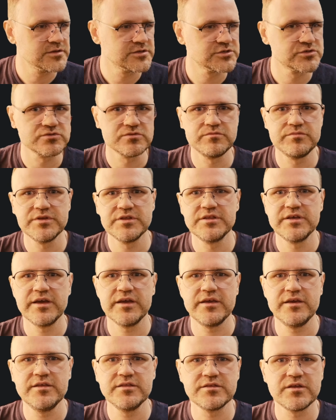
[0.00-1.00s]
Should be the
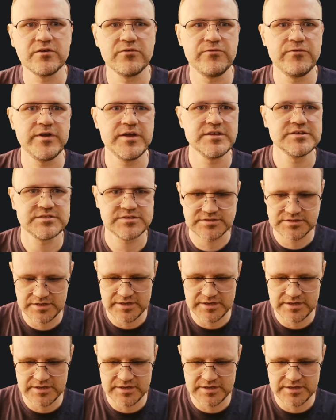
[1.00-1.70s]
interface